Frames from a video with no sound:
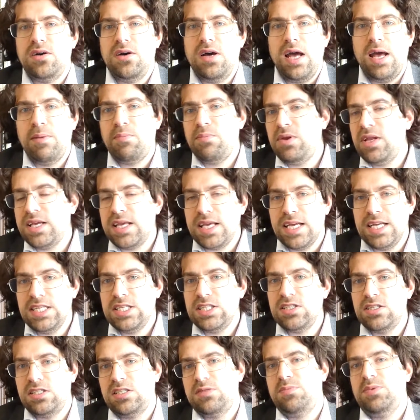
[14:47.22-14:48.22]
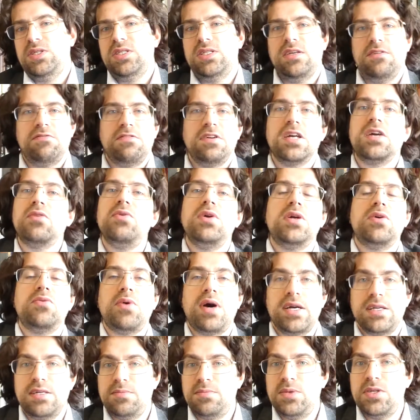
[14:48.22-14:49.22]
application-specific
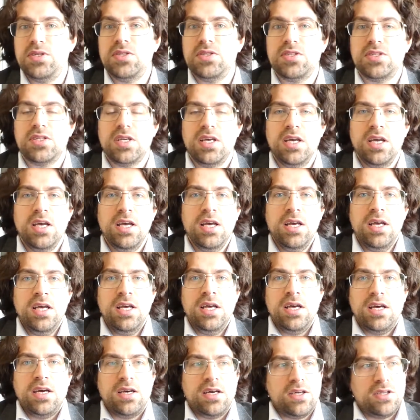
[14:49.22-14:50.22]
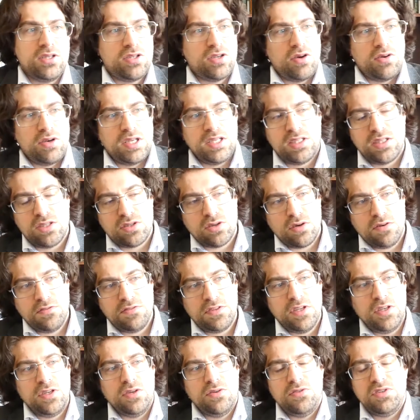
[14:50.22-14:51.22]
requirements? So this is
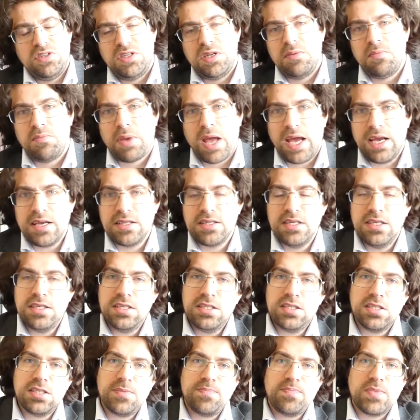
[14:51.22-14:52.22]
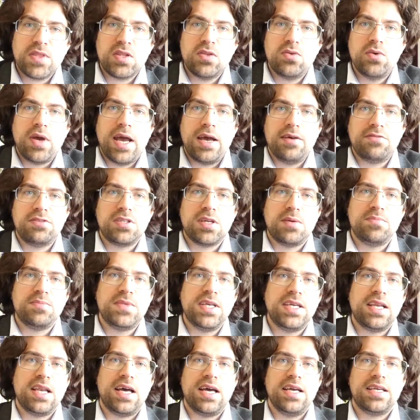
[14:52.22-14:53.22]
often used in practice to have
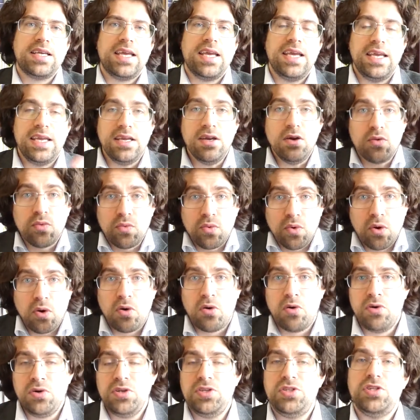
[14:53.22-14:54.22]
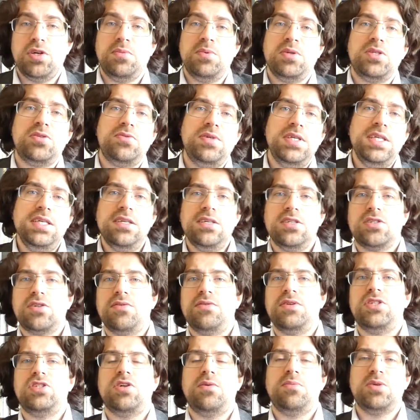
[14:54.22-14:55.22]
something like a raw geometry, so
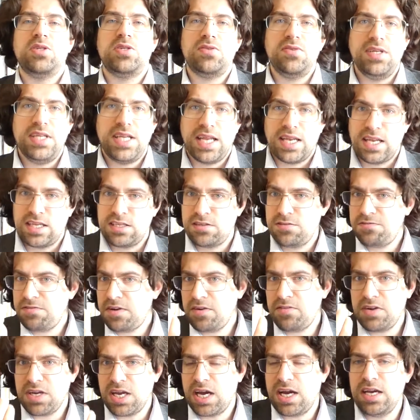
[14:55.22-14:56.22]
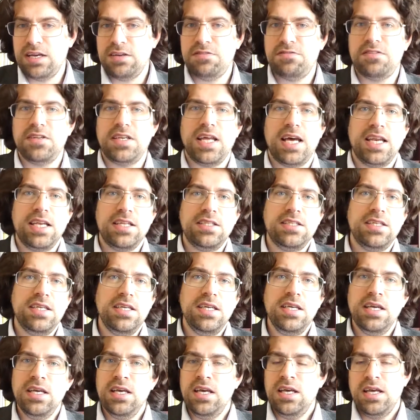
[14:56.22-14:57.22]
a geometry that has very high
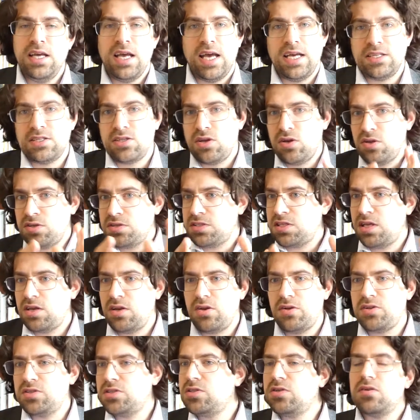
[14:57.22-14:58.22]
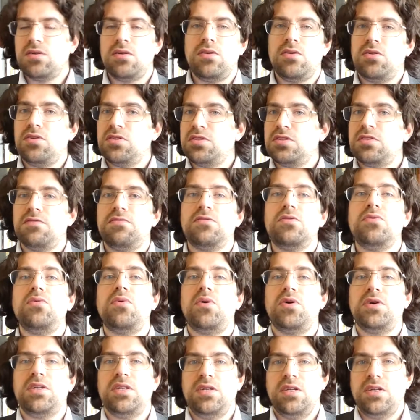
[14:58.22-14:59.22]
fidelity, has lots and lots of
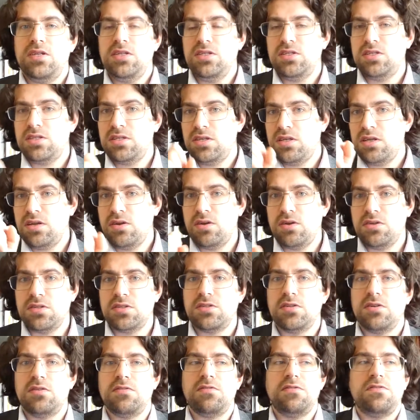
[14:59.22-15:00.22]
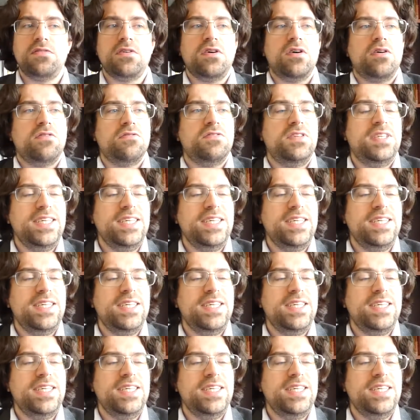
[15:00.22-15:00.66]
coordinates, lots of